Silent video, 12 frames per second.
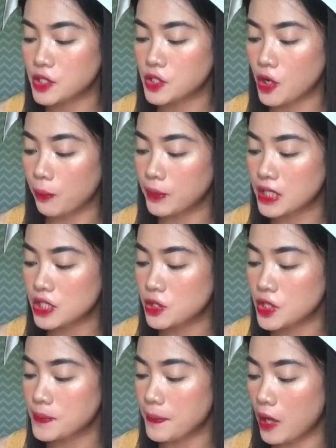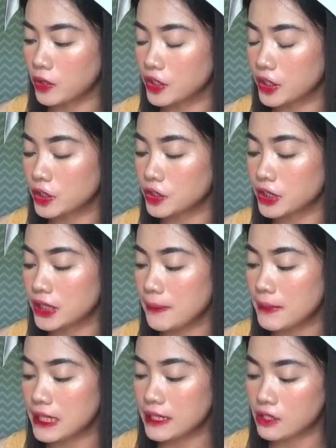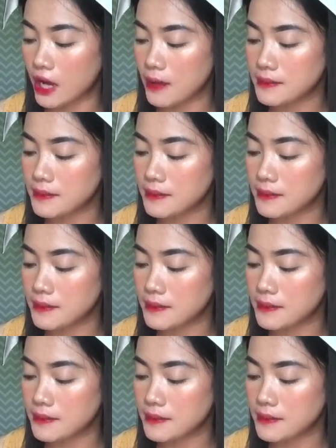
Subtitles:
strawberry juice powder, 30 mg,